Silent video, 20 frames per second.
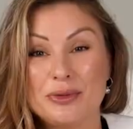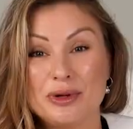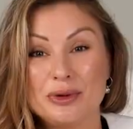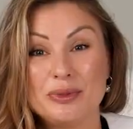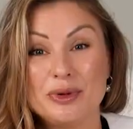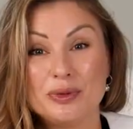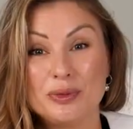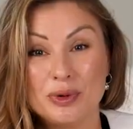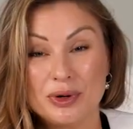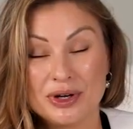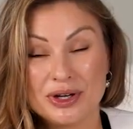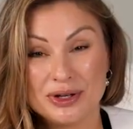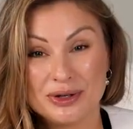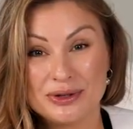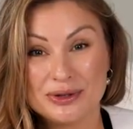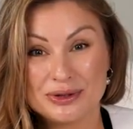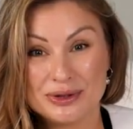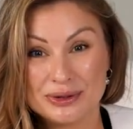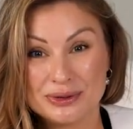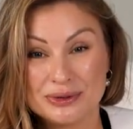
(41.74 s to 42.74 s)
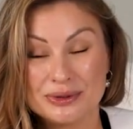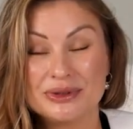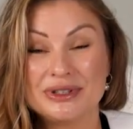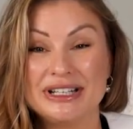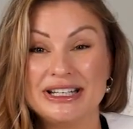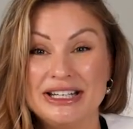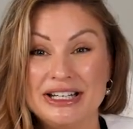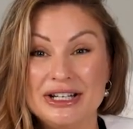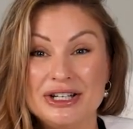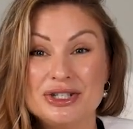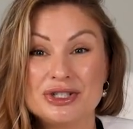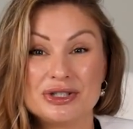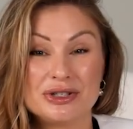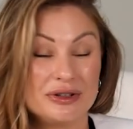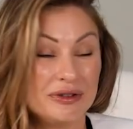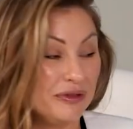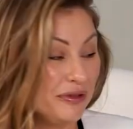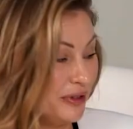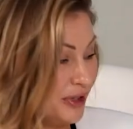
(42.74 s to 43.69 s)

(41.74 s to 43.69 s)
will be walking you through each